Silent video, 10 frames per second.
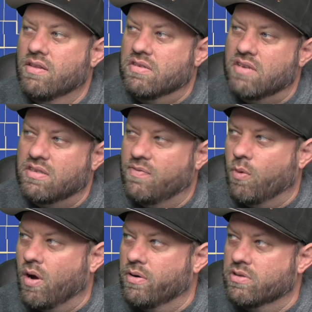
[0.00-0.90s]
The
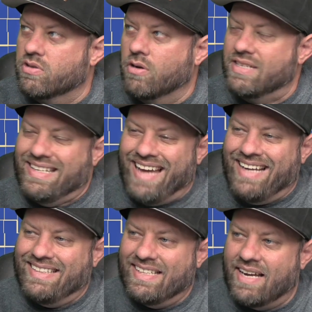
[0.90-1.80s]
6400 starts at
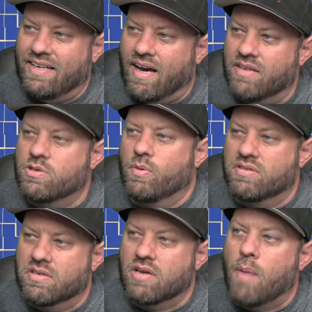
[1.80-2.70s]
19.99, so
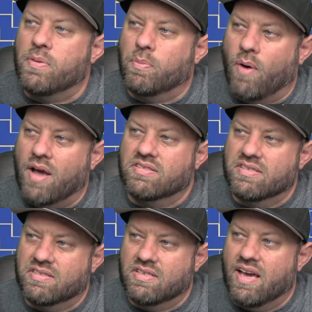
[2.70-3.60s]
it's the top of the price
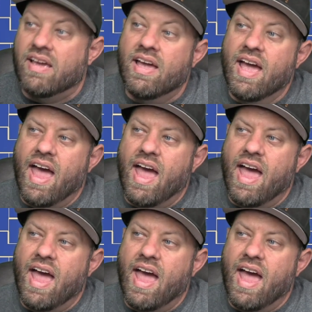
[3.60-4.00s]
list today.